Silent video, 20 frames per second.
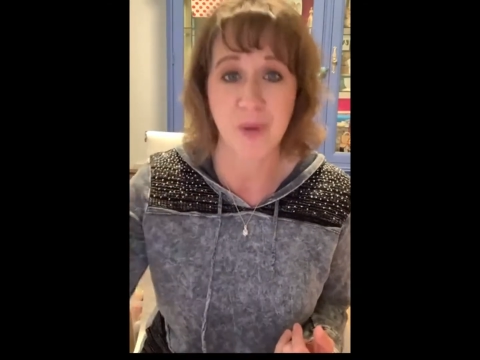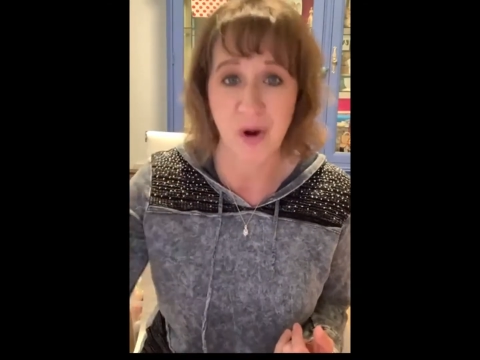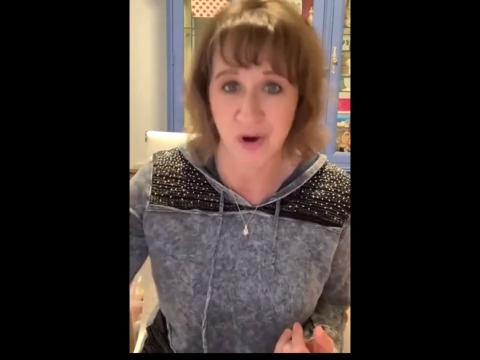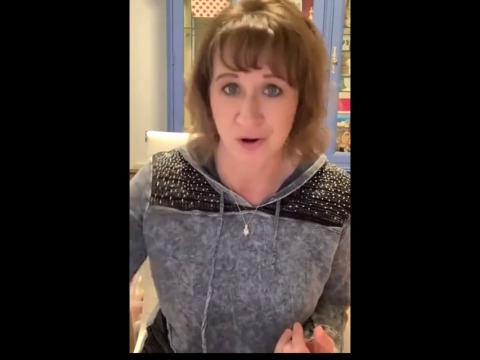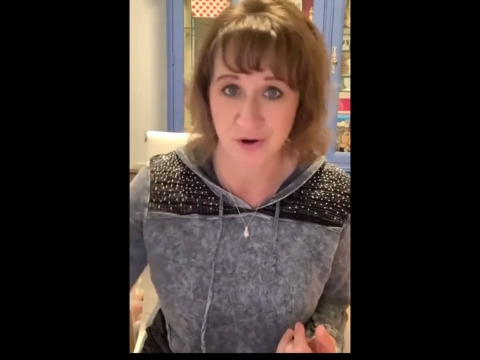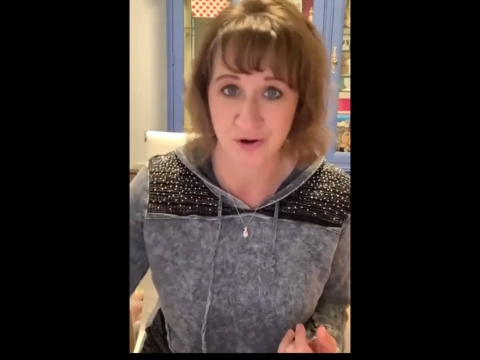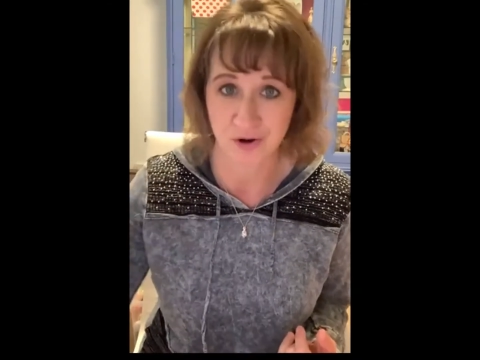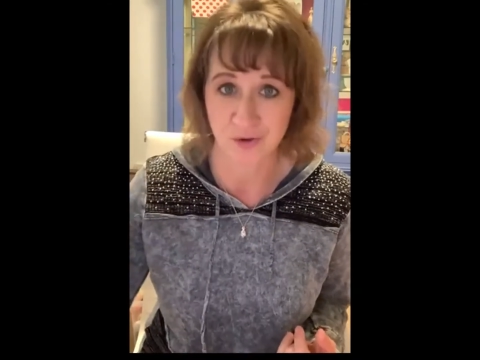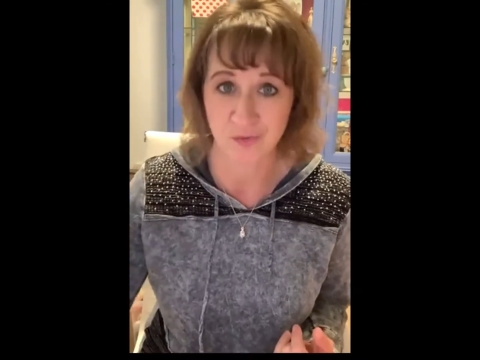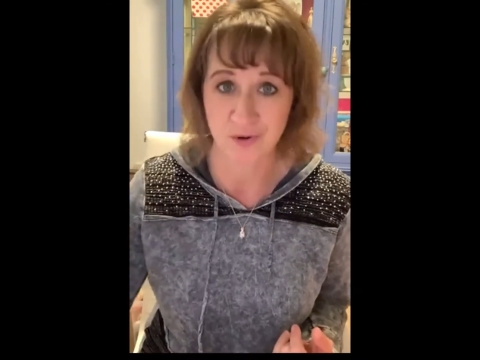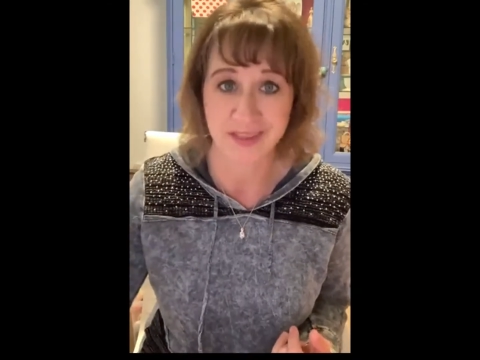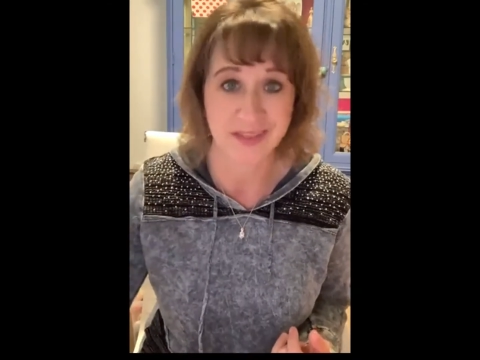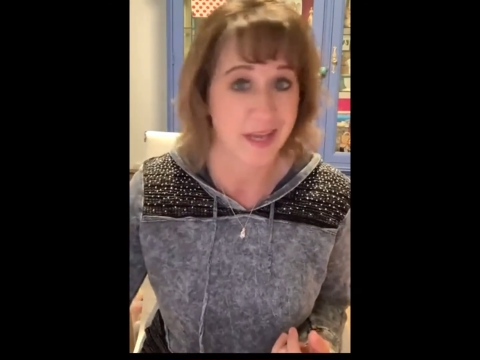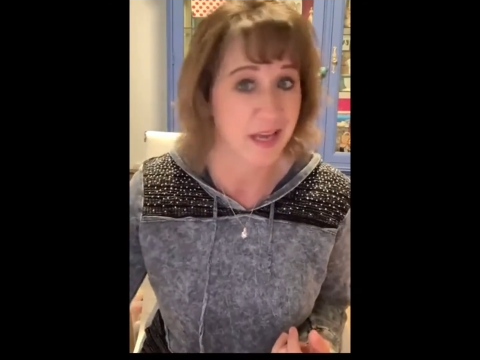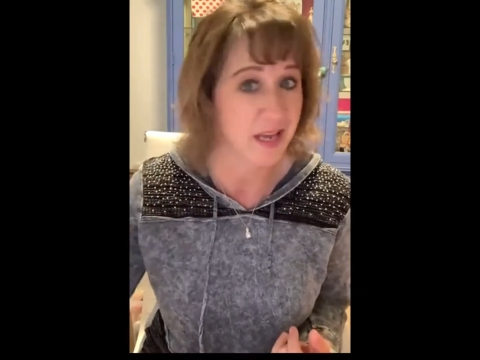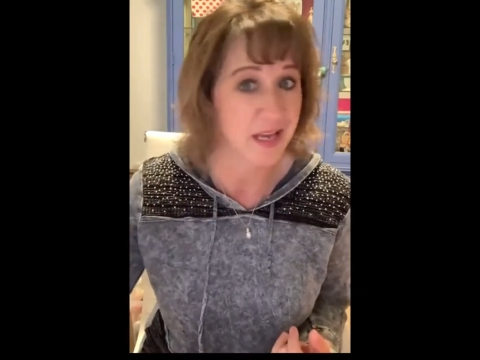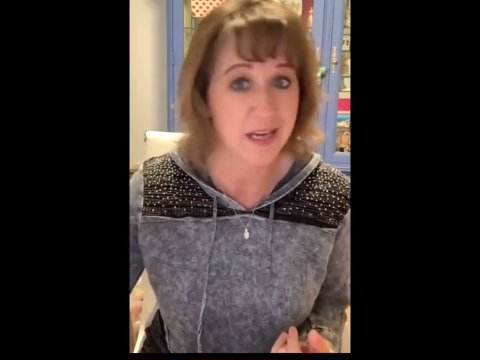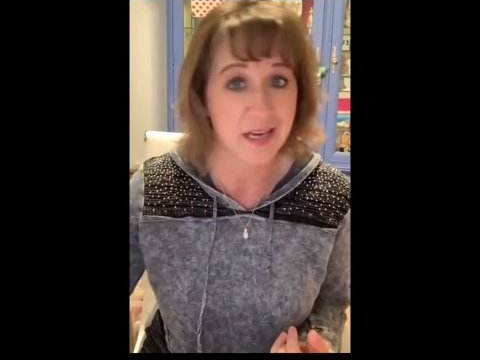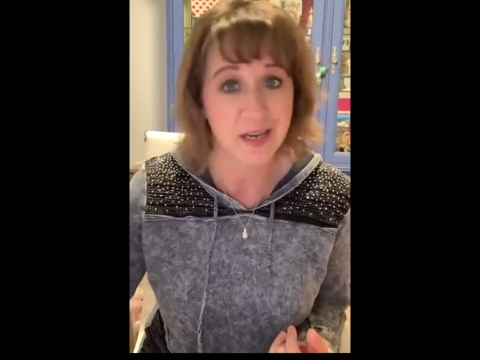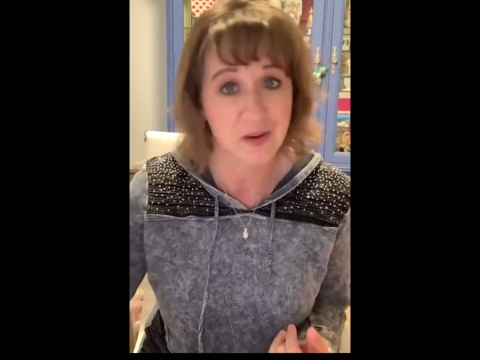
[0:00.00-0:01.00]
partner with
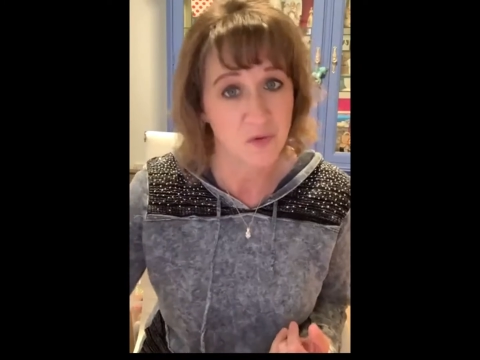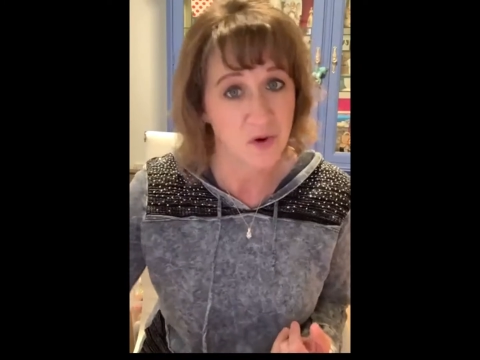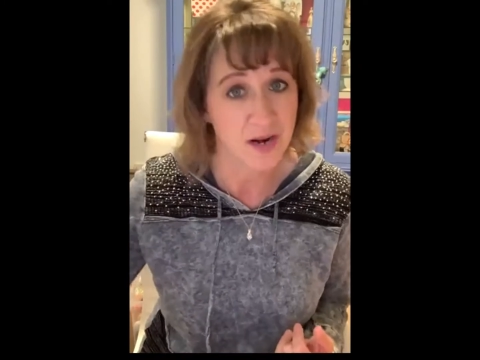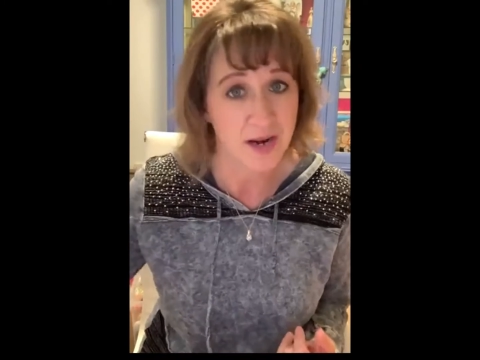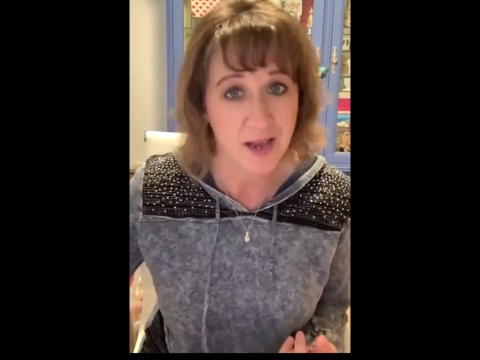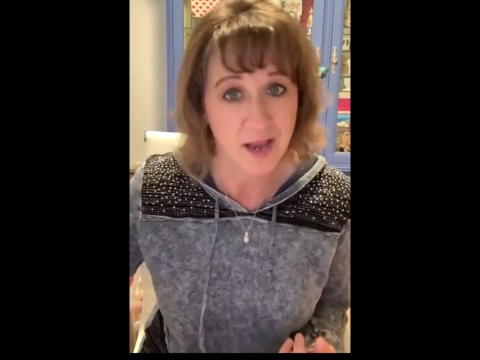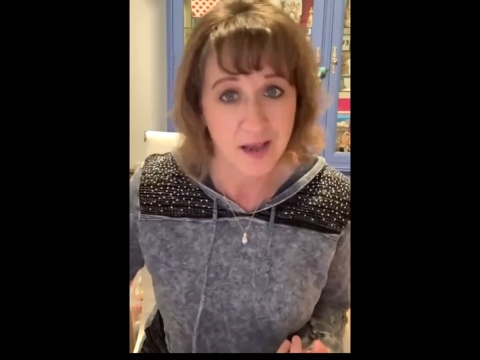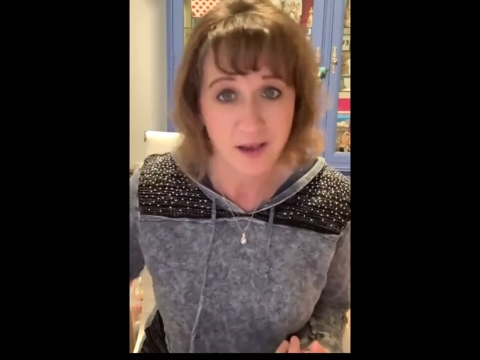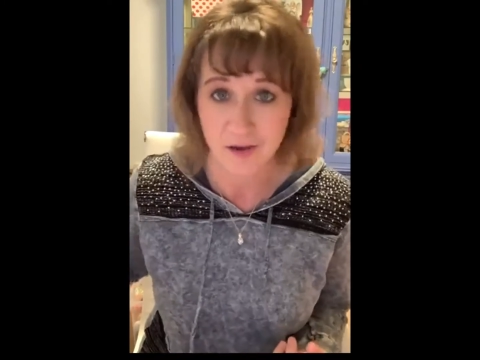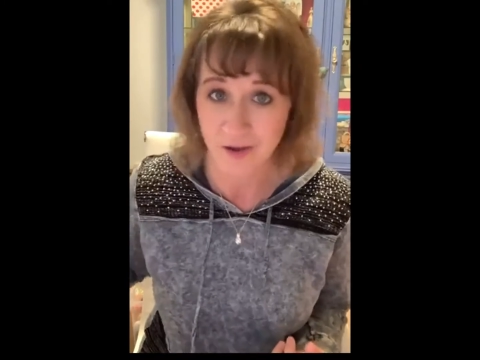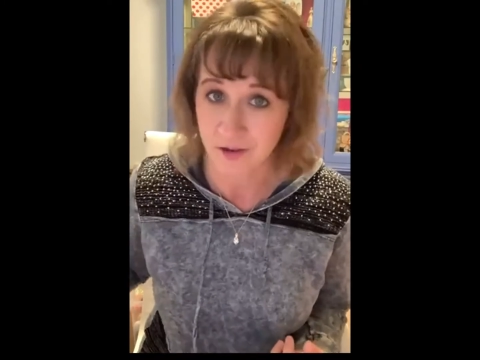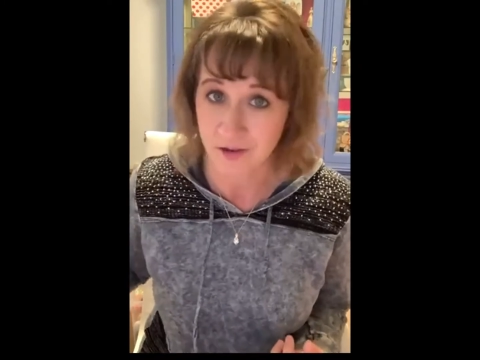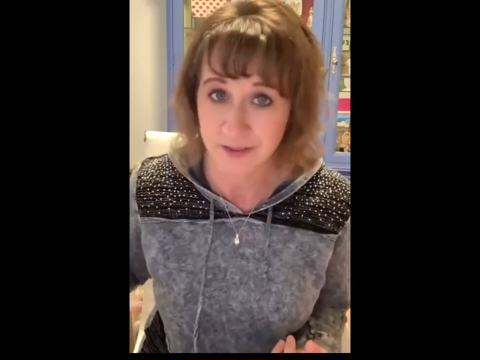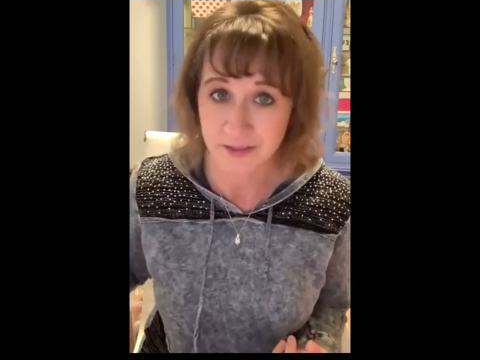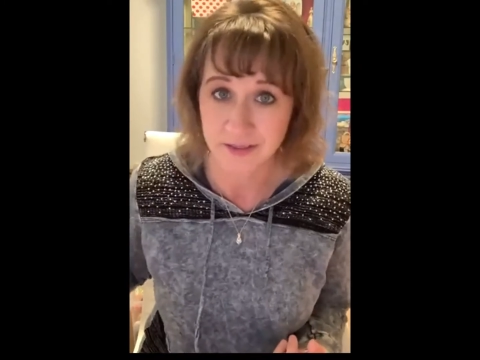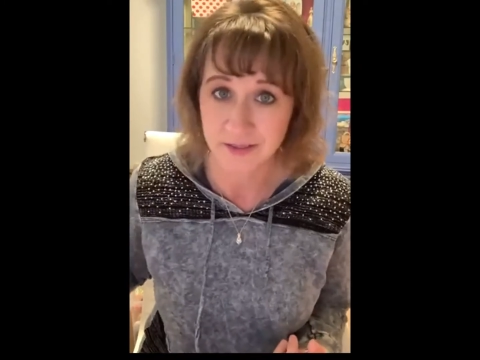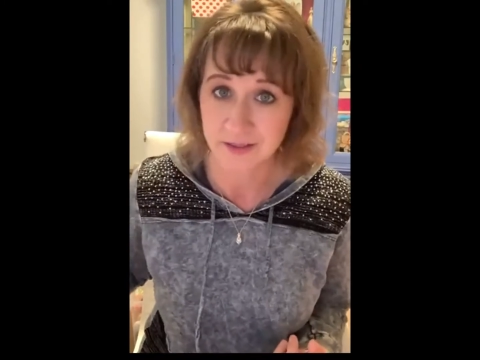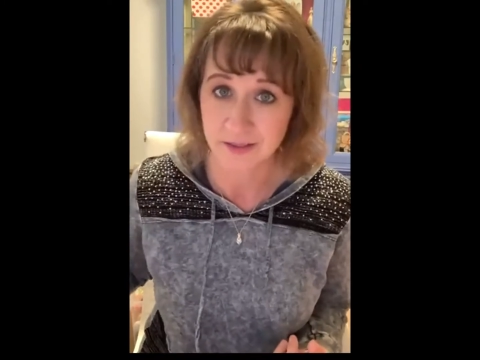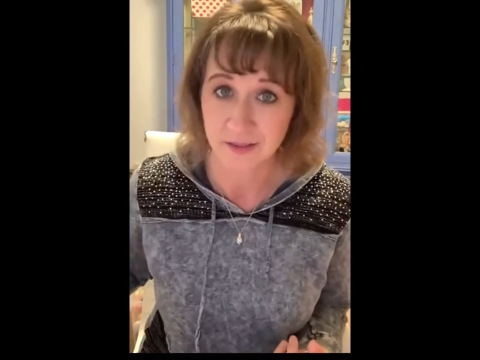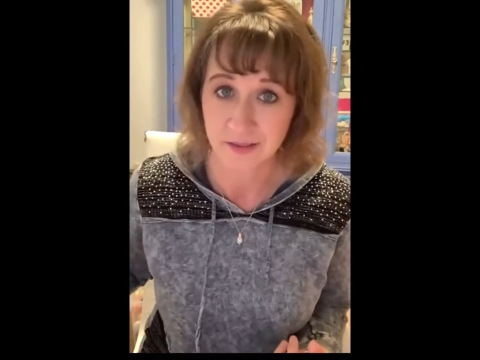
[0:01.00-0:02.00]
anyone
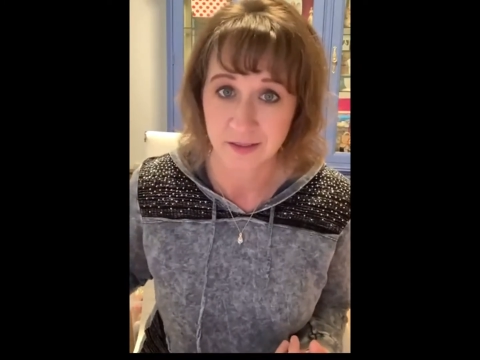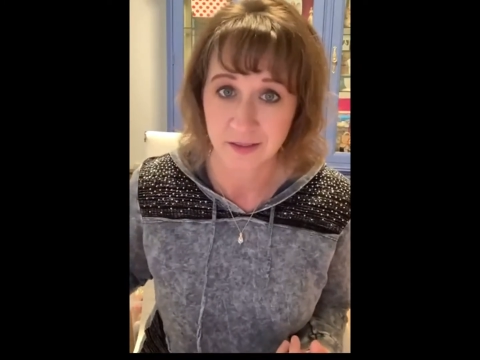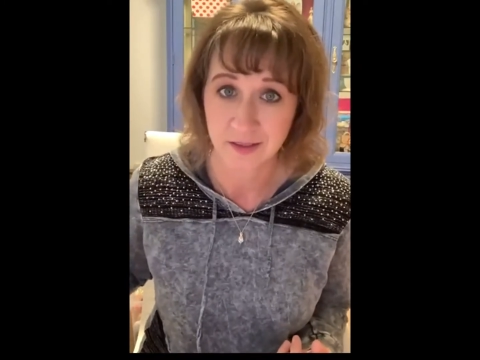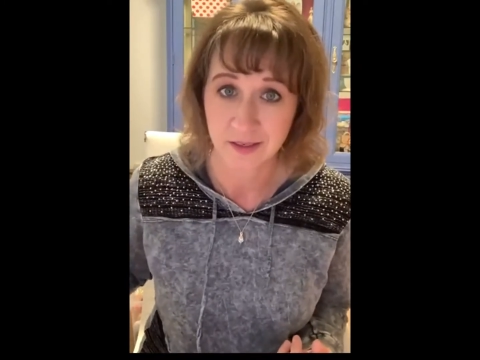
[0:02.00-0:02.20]
else